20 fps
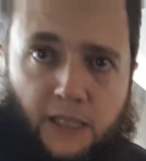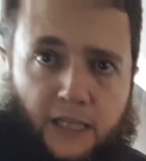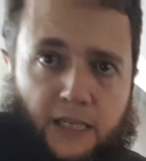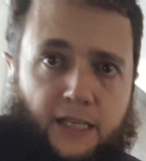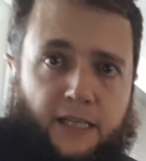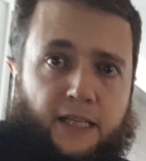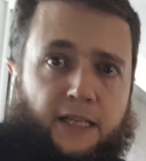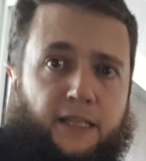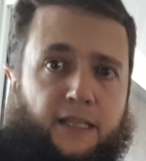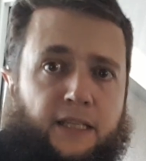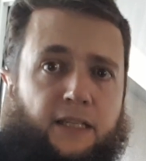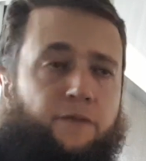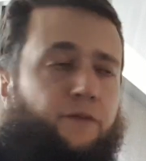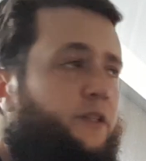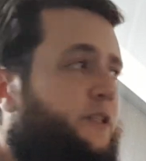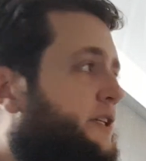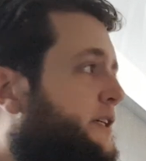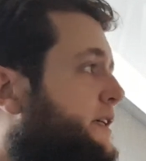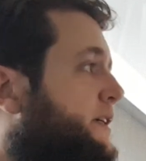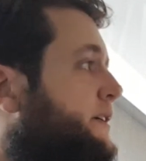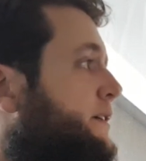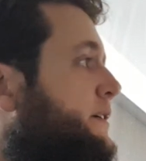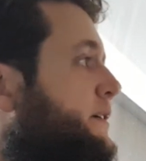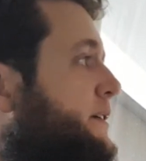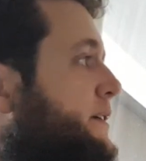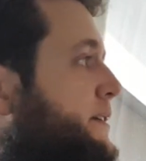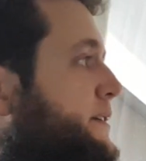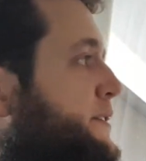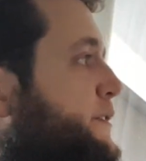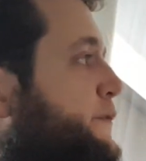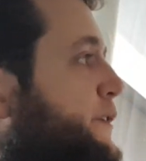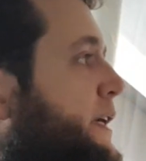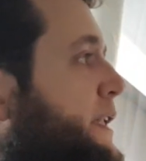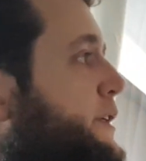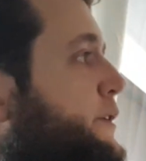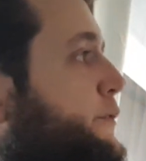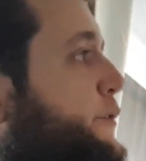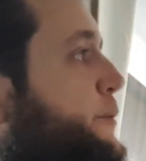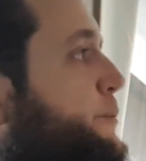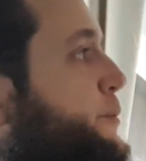in any given year is the
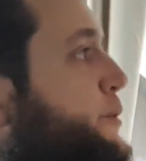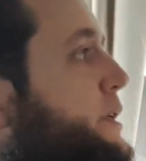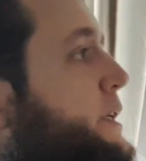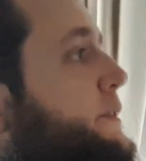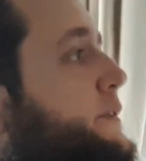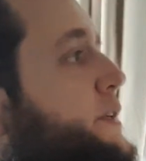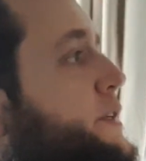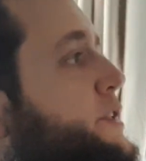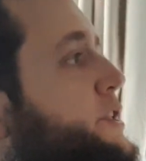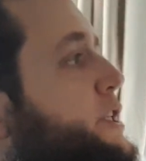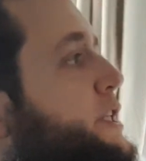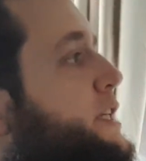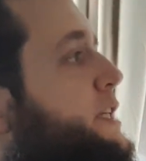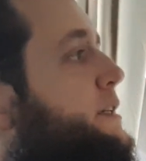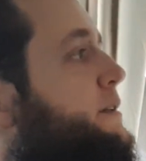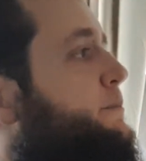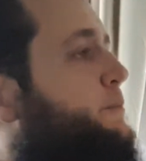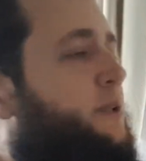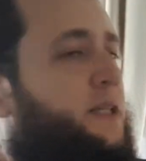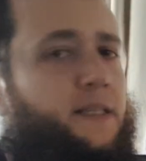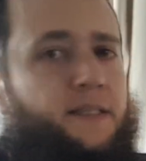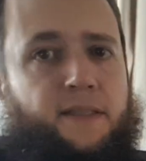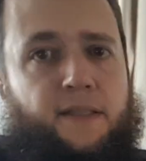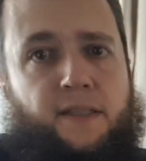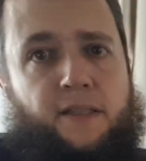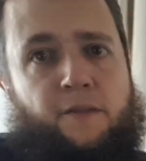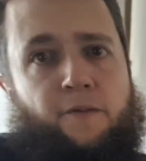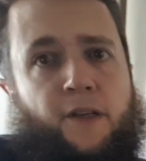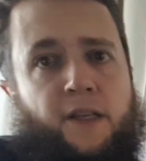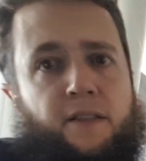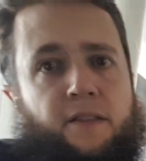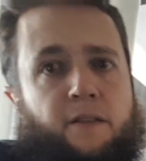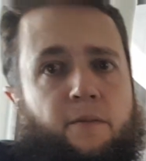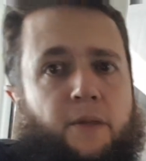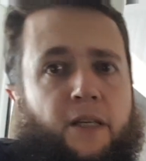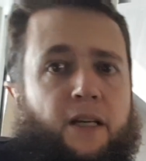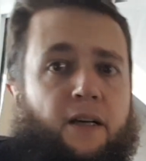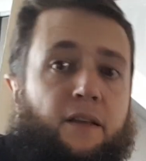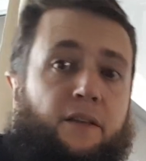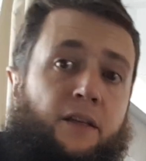value of the previous year plus this fixed
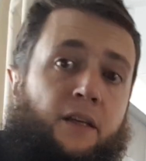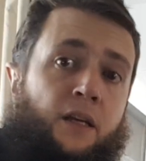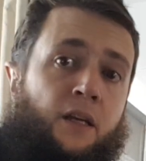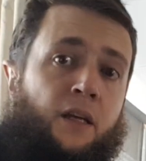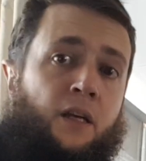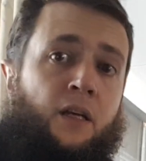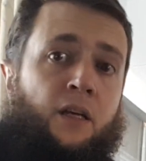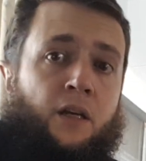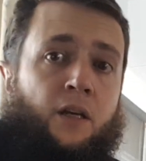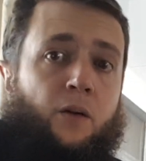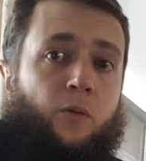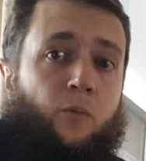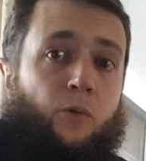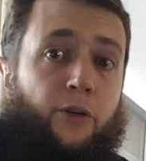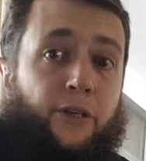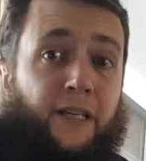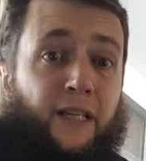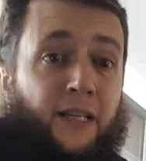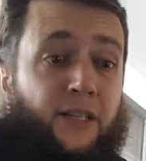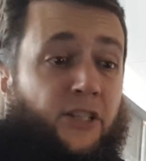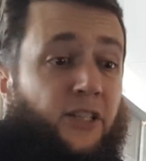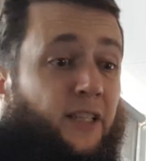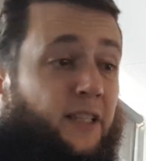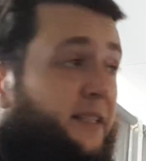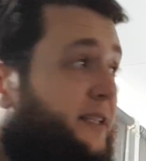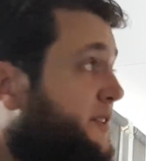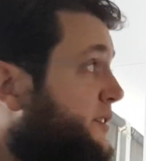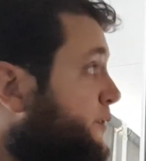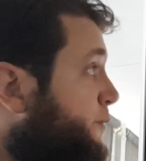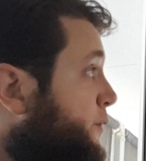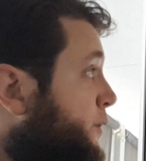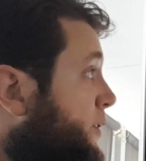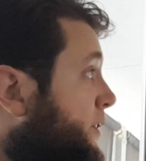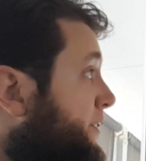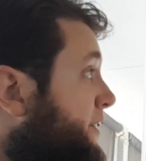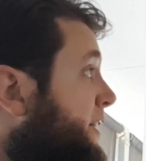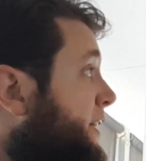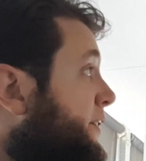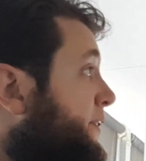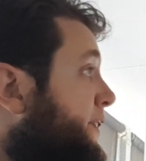amount. What you actually need to
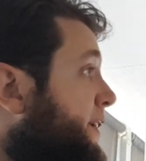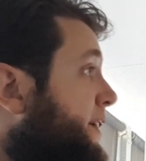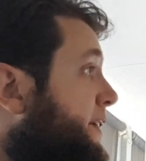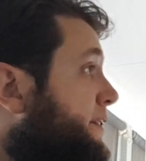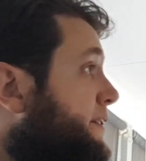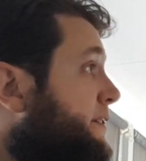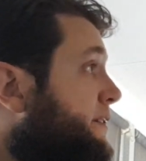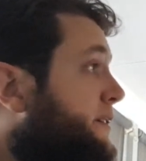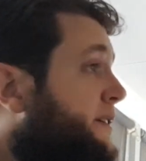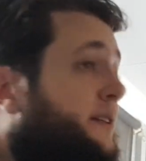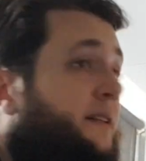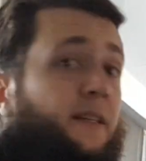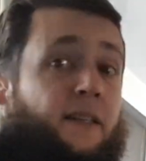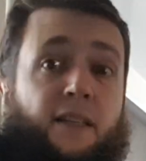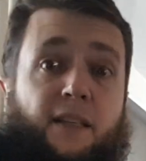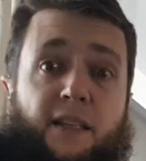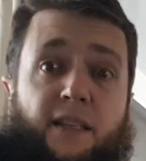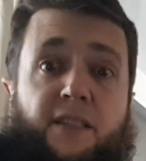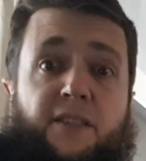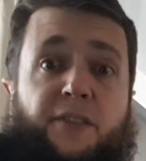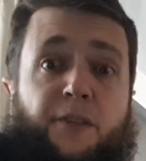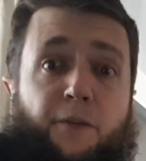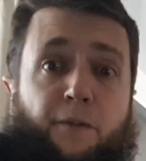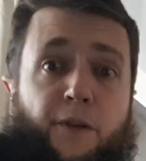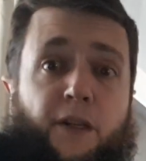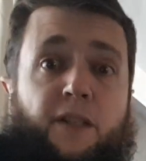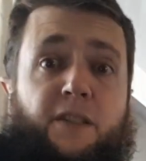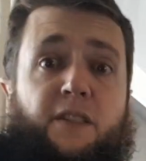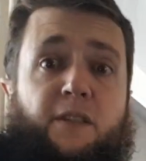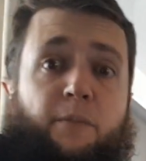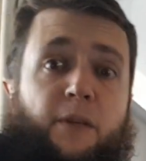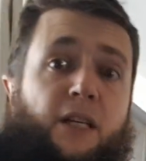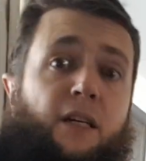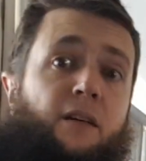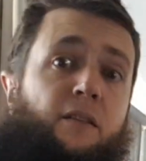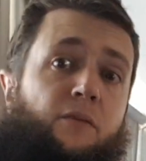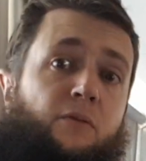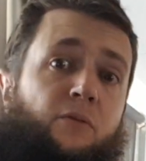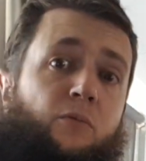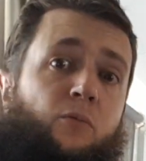find out then is the fixed
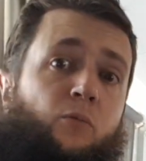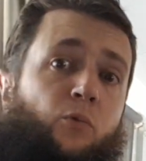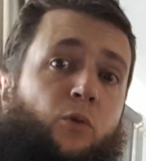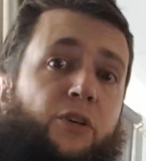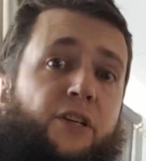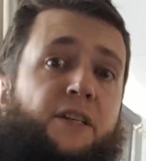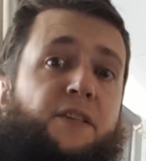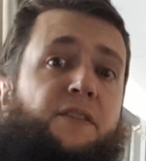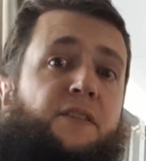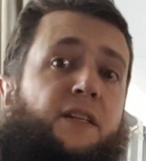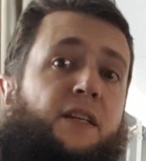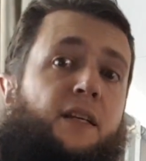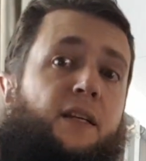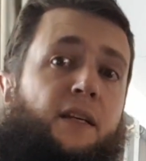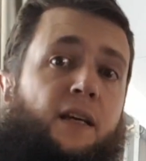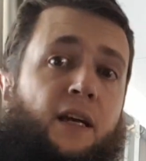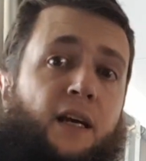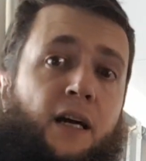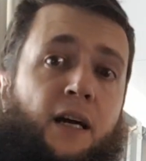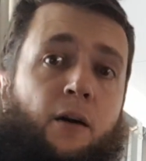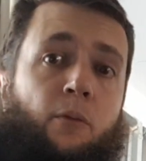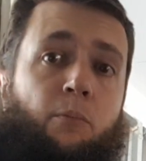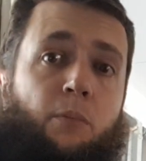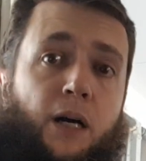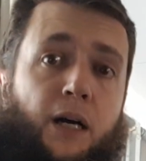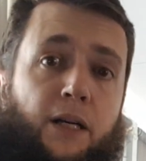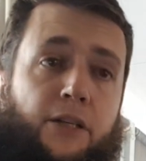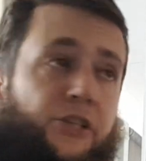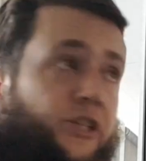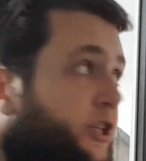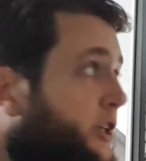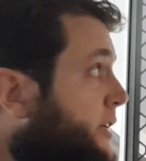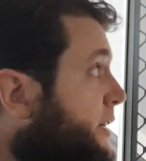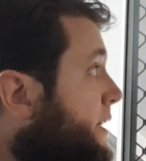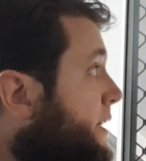amount. What is D? How much